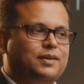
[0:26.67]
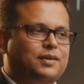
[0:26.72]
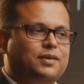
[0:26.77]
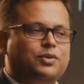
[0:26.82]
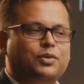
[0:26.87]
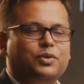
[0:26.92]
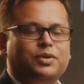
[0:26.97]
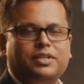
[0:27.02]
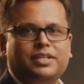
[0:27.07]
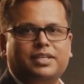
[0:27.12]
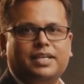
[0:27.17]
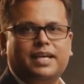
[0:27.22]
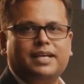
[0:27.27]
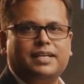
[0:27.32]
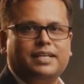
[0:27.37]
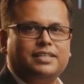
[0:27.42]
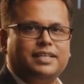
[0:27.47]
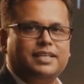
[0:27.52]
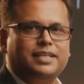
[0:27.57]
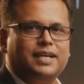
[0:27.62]
your
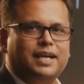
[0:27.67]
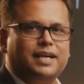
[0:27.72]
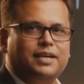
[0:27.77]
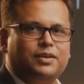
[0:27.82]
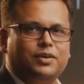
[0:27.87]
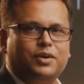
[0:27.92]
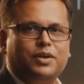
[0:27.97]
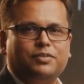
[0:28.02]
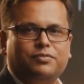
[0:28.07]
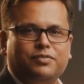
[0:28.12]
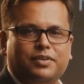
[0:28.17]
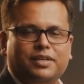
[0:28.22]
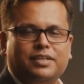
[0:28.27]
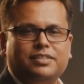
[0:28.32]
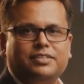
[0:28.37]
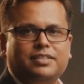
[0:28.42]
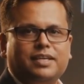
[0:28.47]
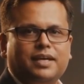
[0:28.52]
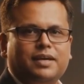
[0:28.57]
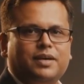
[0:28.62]
clarity and
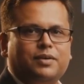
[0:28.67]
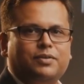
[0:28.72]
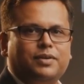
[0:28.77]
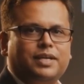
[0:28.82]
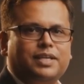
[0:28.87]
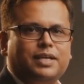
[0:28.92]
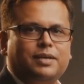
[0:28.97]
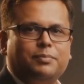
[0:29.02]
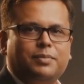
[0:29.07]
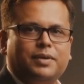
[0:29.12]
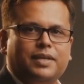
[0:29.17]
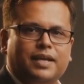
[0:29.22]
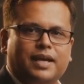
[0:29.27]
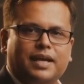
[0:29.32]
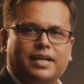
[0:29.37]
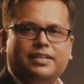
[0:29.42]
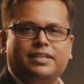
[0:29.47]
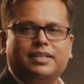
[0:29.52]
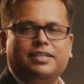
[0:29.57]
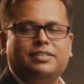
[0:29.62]
confidence around
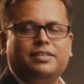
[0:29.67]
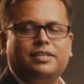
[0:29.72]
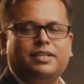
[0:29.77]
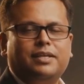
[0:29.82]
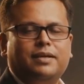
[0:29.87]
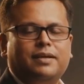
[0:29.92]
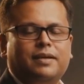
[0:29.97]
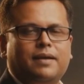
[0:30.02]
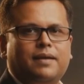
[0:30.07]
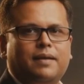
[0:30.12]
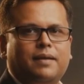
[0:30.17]
API testing